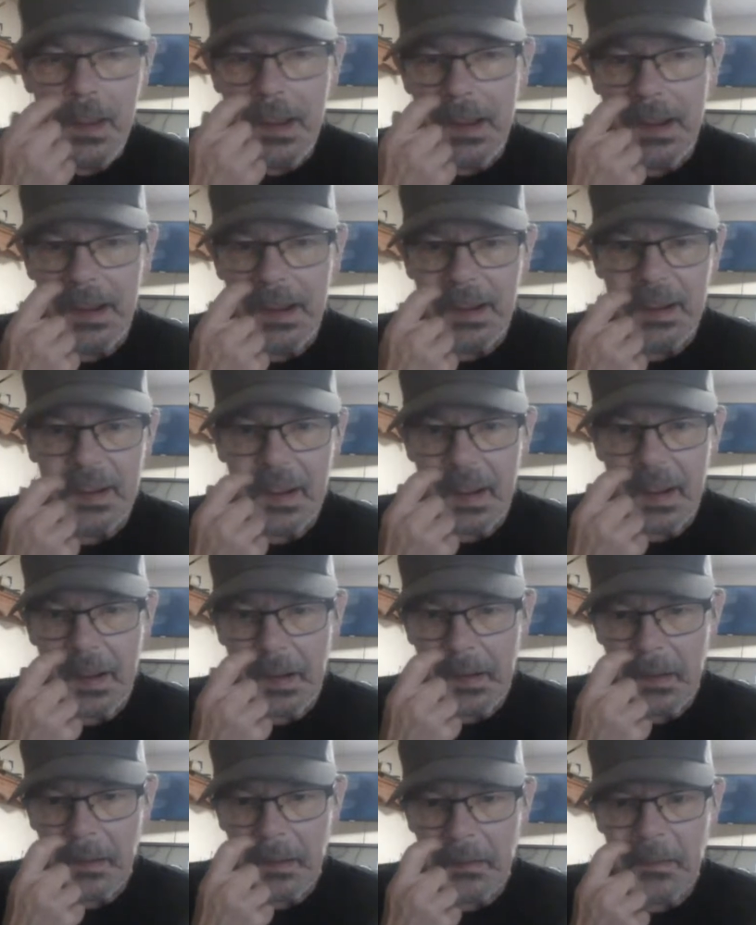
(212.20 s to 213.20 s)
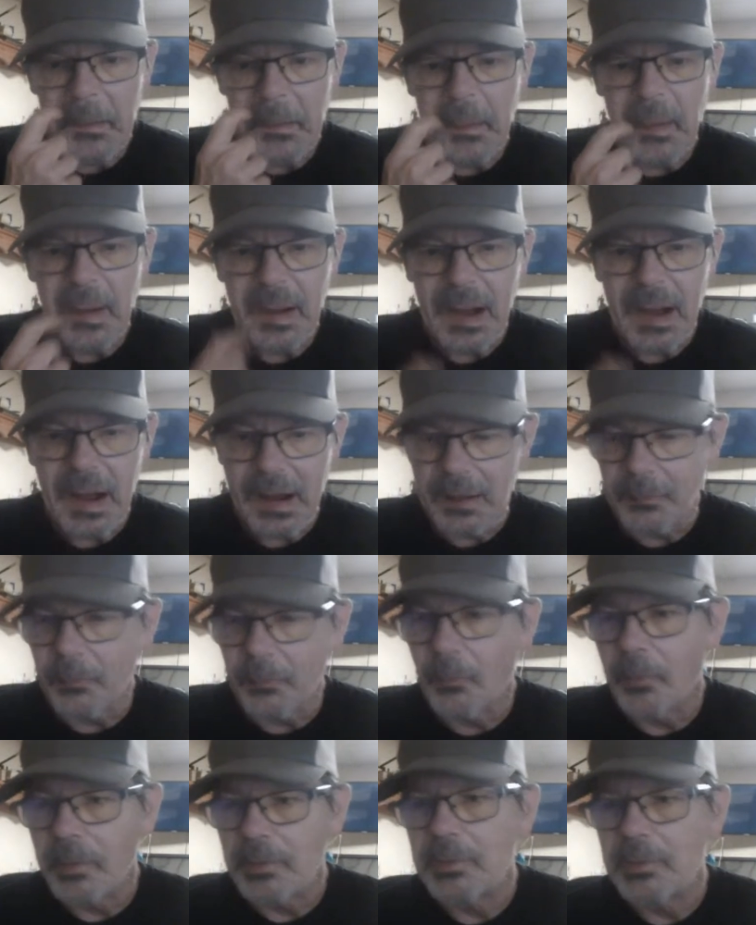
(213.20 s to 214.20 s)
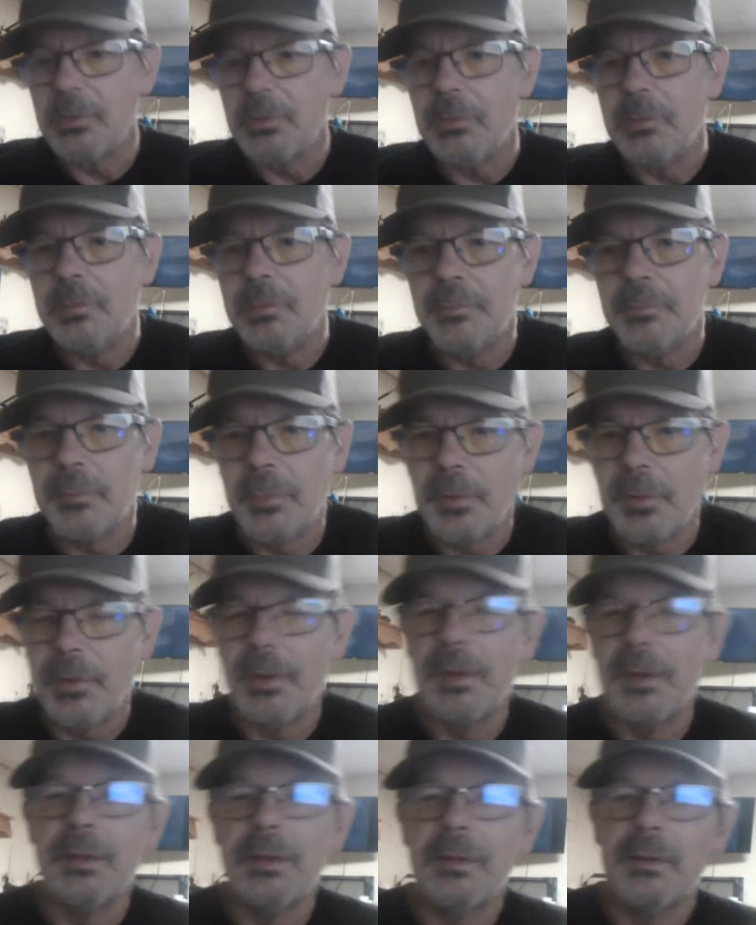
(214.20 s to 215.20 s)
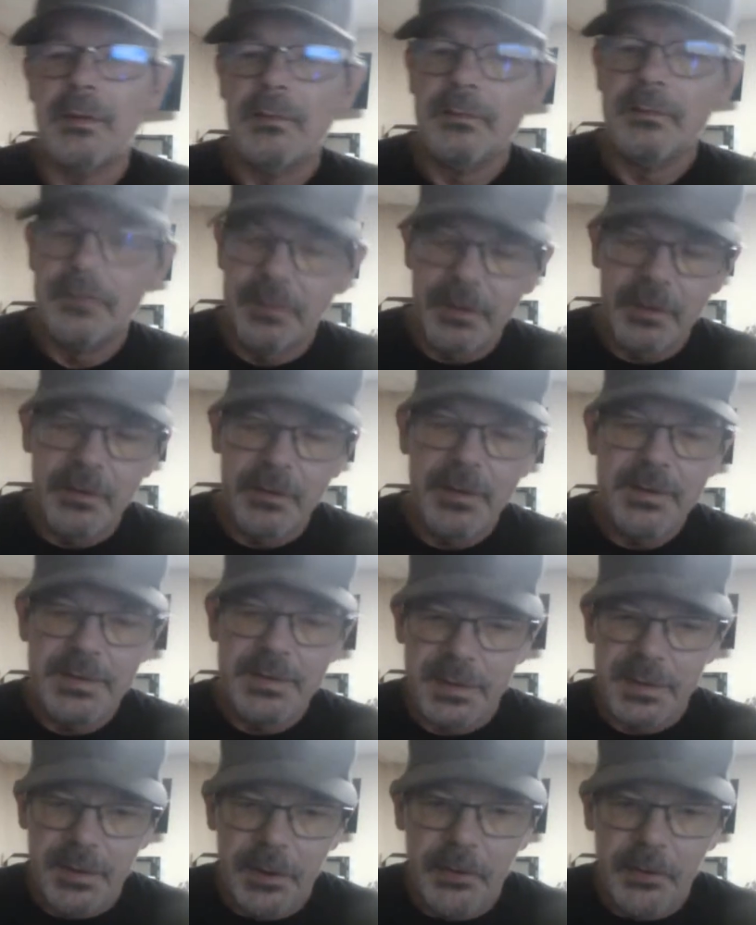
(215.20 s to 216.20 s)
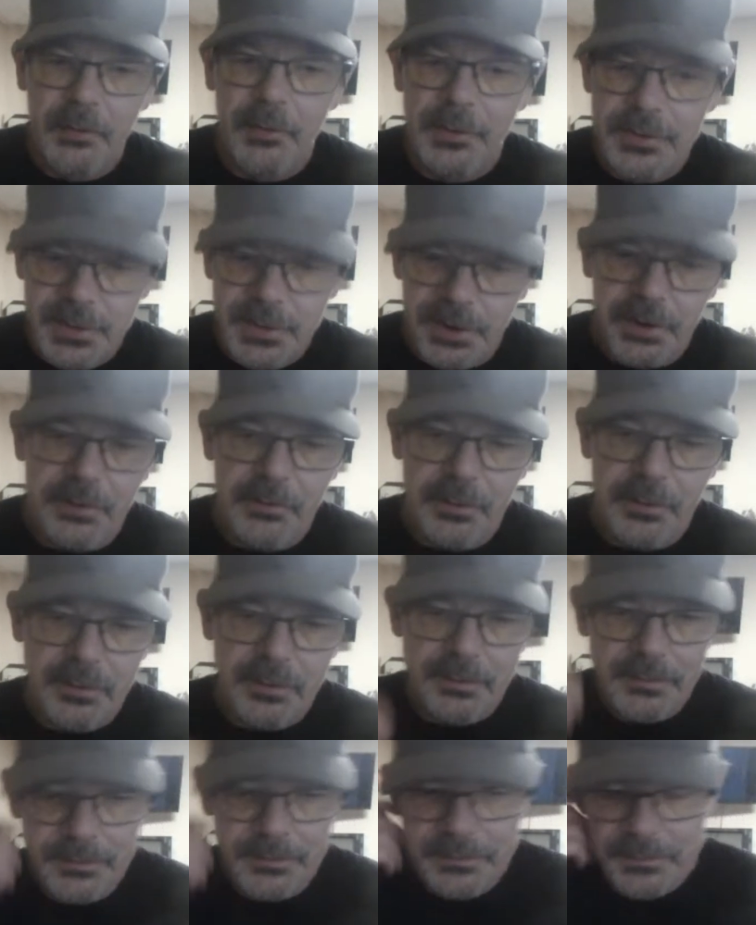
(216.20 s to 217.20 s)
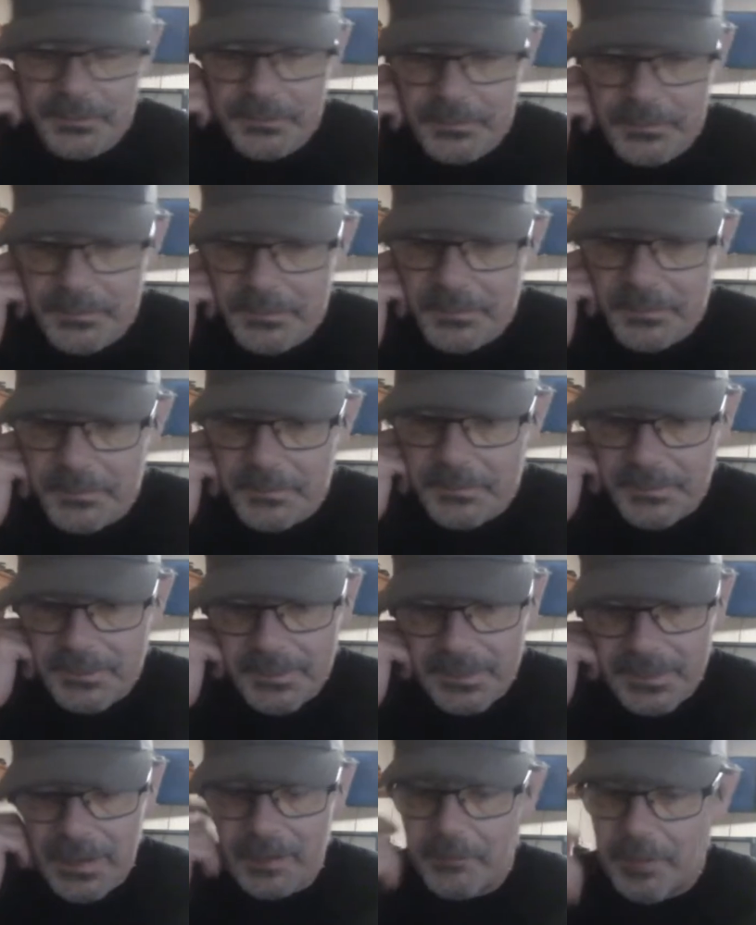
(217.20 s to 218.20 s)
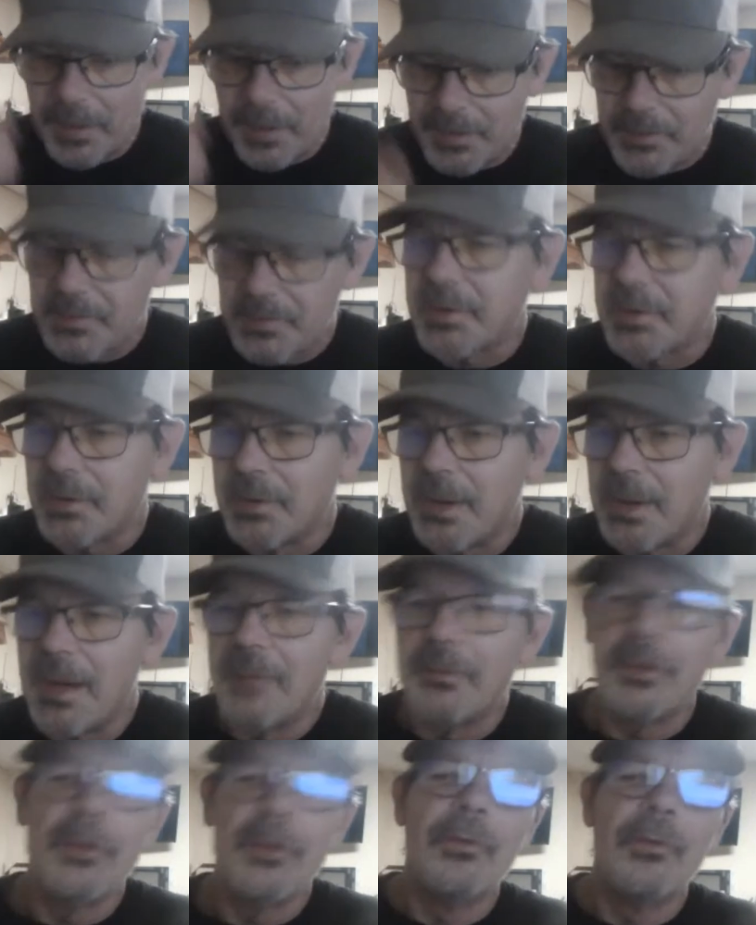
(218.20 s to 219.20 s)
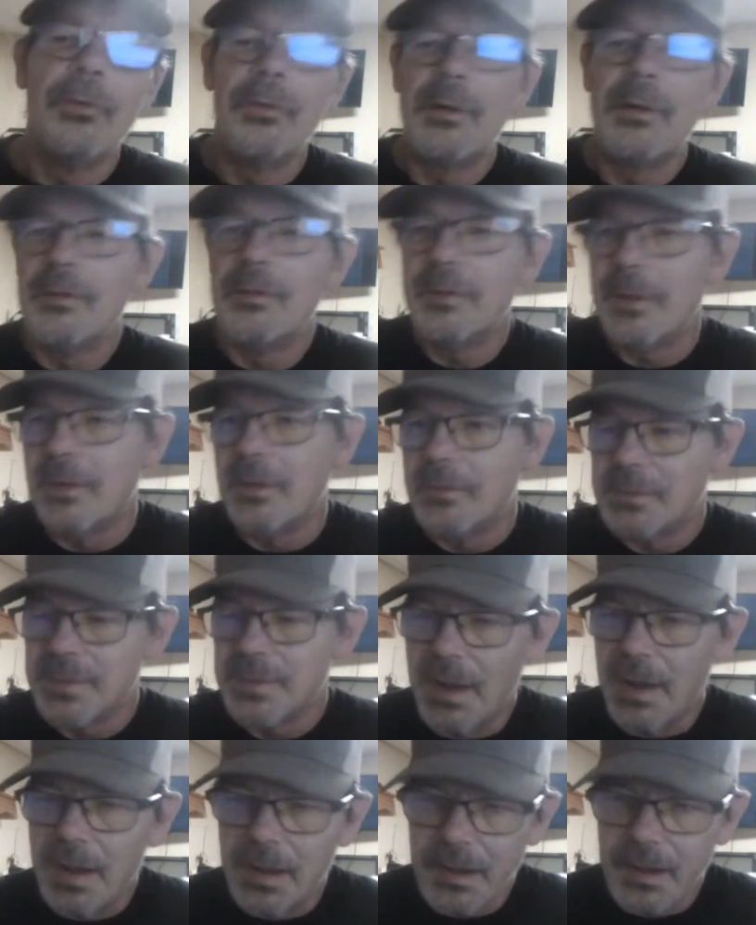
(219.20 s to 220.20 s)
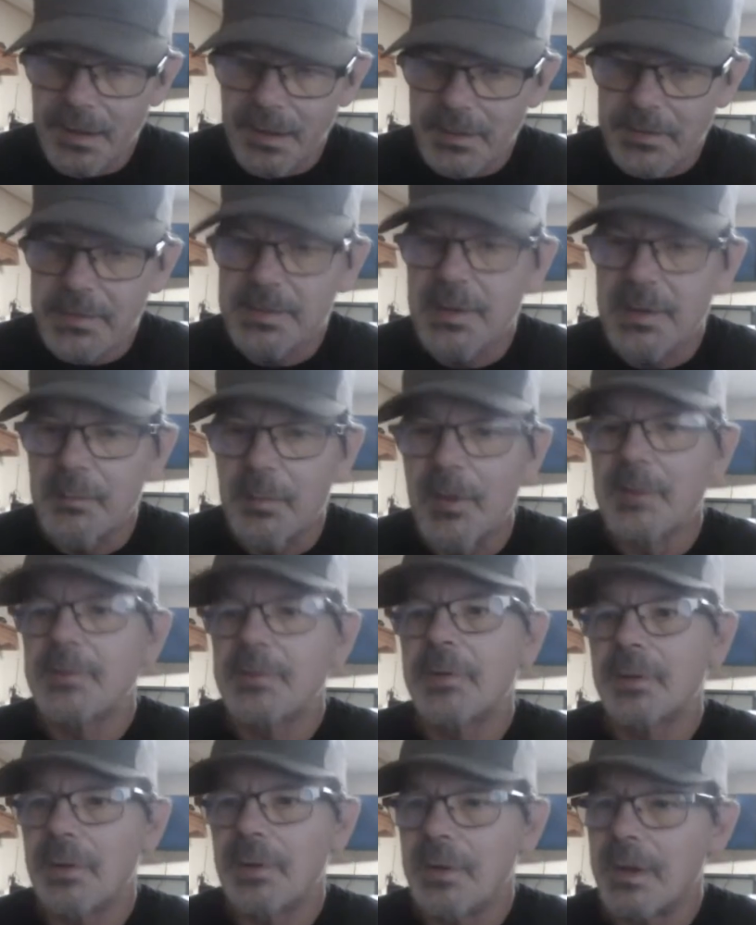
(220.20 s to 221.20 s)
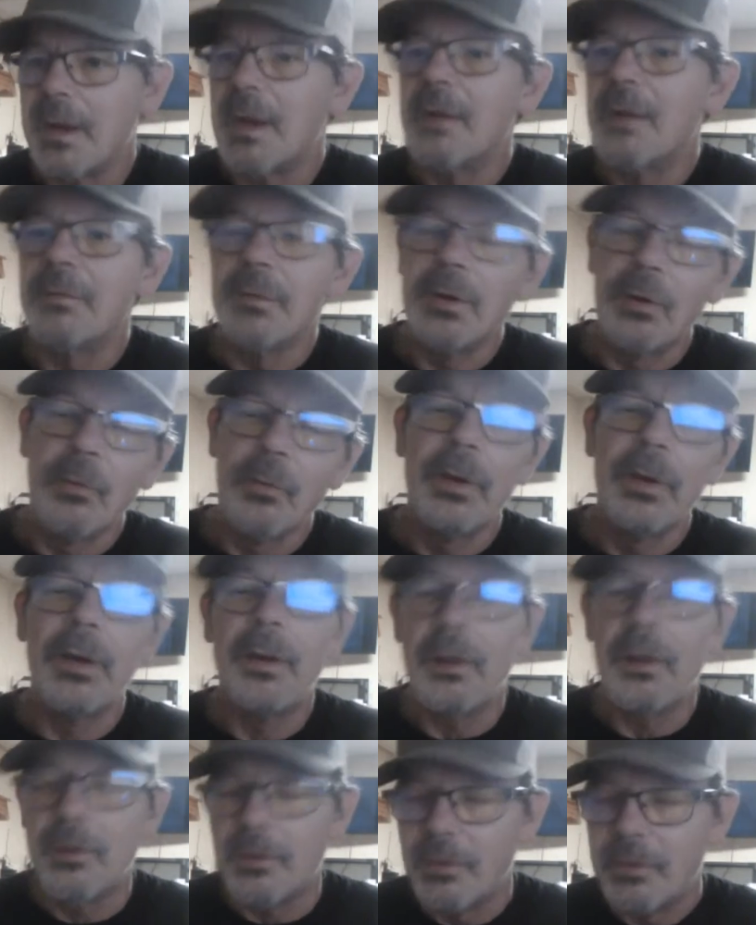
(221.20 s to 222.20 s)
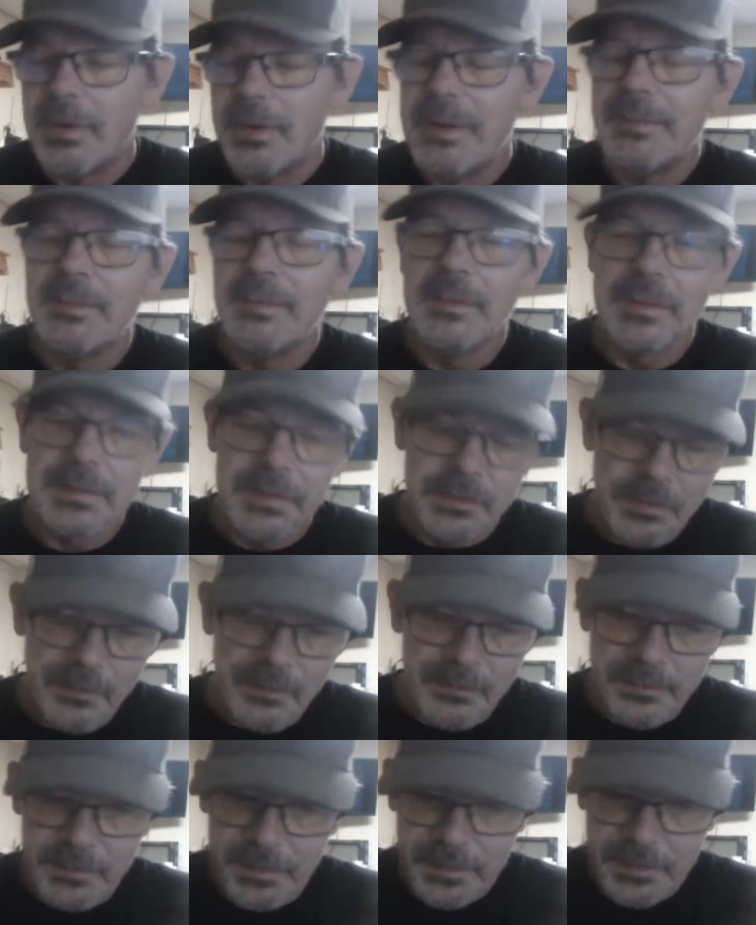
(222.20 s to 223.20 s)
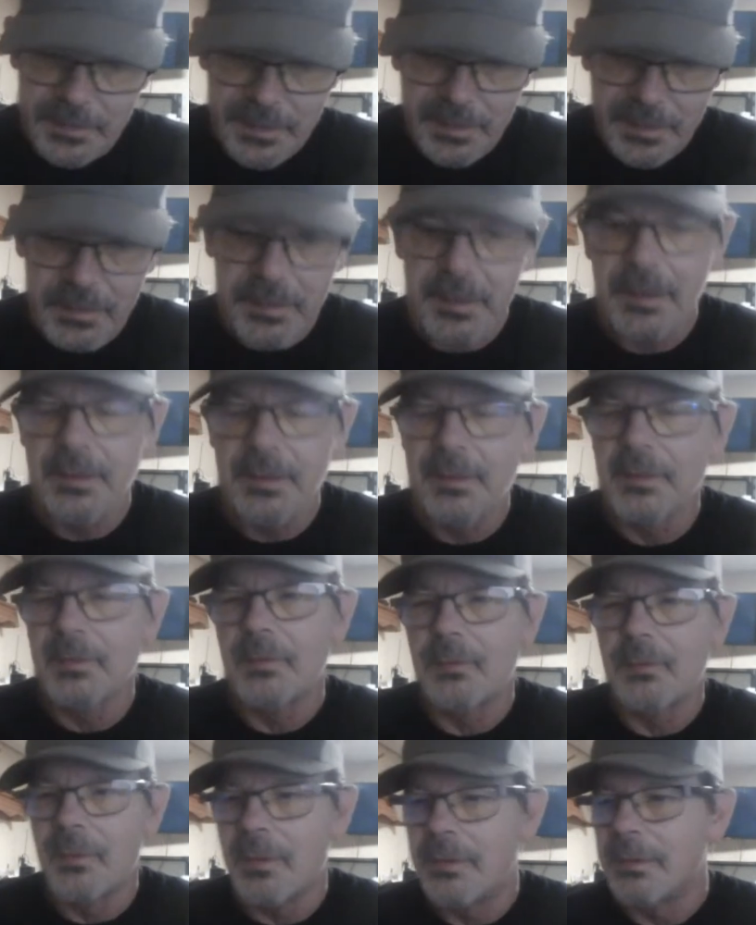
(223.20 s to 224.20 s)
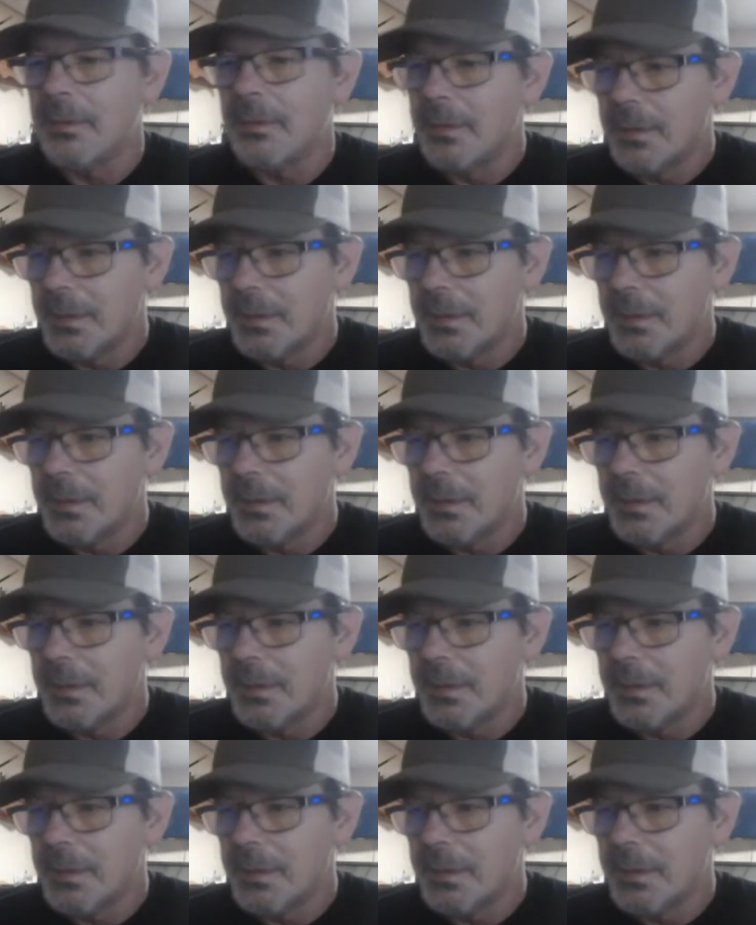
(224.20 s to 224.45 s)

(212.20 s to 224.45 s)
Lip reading: And I am going to put in a very secure chicken run. I'm not just going to have it going around the outside edges. I'm also going to have it going underneath it so nothing can dig into the run,